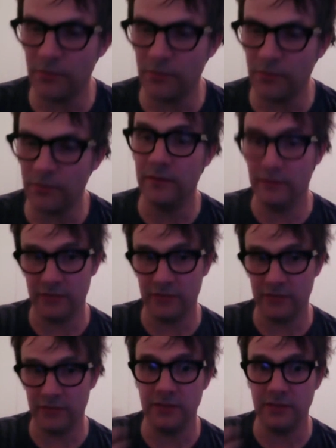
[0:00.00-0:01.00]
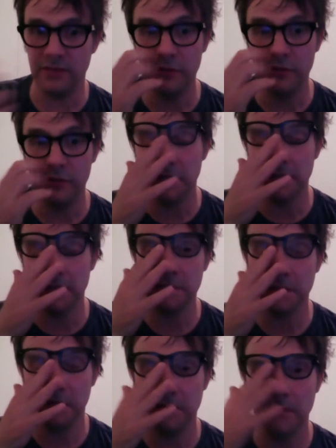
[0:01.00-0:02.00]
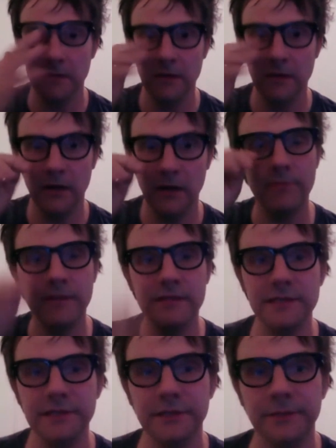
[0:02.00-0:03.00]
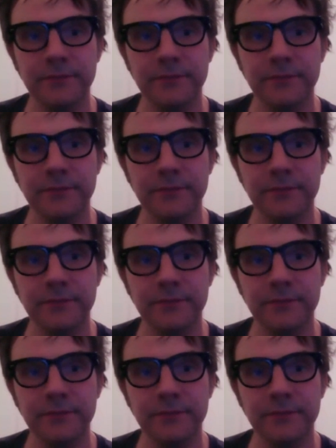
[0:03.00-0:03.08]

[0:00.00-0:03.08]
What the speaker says: And like you said, the voicings are a big deal.